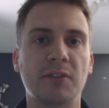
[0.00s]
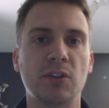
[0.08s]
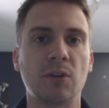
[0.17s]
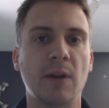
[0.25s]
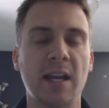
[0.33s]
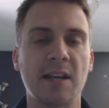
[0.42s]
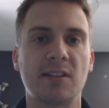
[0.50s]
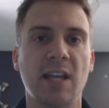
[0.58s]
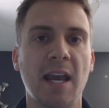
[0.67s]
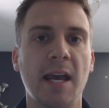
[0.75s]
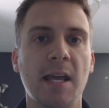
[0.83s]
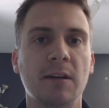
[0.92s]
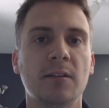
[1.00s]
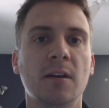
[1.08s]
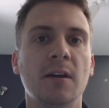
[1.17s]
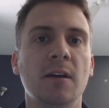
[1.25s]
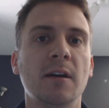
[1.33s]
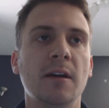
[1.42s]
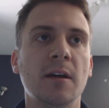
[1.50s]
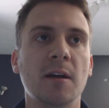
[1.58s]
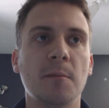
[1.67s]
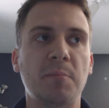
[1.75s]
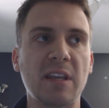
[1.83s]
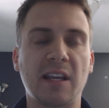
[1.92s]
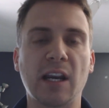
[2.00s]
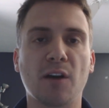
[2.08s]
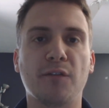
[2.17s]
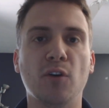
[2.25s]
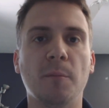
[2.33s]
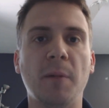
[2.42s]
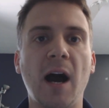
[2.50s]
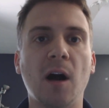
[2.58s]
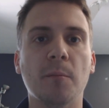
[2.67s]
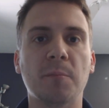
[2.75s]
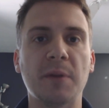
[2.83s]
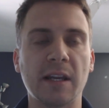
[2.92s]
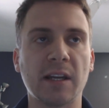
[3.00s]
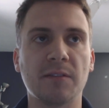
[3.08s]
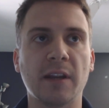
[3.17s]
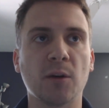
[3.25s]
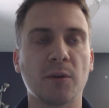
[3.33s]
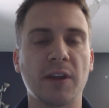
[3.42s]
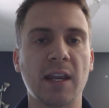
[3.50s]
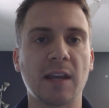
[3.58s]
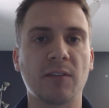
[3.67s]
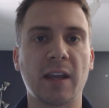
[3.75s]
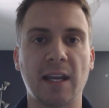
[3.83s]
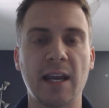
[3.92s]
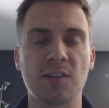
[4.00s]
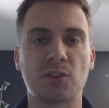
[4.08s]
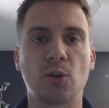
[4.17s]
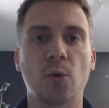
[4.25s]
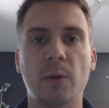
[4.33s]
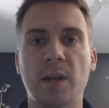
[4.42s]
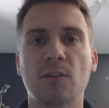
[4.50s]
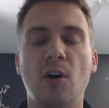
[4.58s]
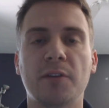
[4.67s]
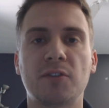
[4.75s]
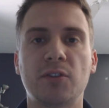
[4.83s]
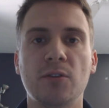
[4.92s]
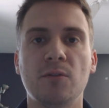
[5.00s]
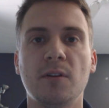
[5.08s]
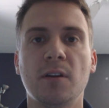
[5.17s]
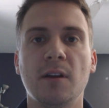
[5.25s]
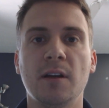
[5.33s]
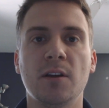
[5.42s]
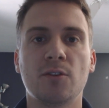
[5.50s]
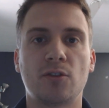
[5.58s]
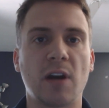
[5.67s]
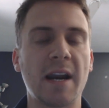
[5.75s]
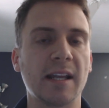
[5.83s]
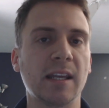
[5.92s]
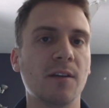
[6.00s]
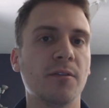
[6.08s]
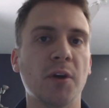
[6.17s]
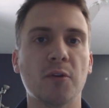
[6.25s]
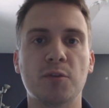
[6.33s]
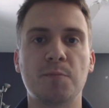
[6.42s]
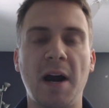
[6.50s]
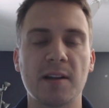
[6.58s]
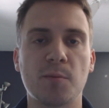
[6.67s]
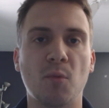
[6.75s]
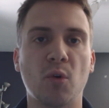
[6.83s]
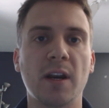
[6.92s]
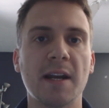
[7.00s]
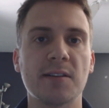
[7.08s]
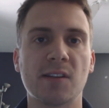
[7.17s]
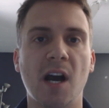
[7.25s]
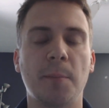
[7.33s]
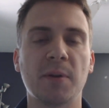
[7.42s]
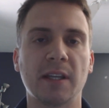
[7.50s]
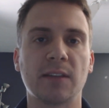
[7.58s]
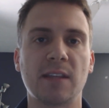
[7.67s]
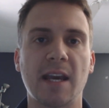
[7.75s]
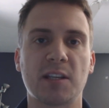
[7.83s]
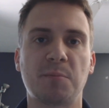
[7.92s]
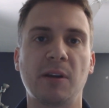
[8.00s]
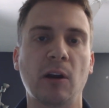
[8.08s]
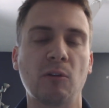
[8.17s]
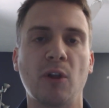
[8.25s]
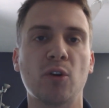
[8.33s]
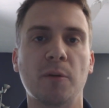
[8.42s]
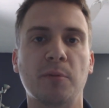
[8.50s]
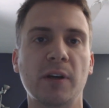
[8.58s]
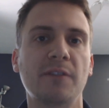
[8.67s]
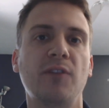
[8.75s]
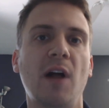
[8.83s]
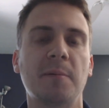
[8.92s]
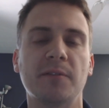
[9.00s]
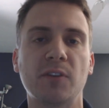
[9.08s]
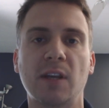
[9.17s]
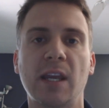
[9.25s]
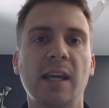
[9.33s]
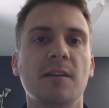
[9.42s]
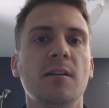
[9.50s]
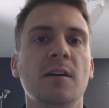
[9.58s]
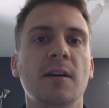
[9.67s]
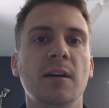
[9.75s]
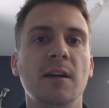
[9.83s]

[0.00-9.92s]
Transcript: offsuit, ace-10. Be careful about being in there with a hand like ace-queen offsuit. Try to get those pots more heads up and get the SPR lower pre-flop if you can,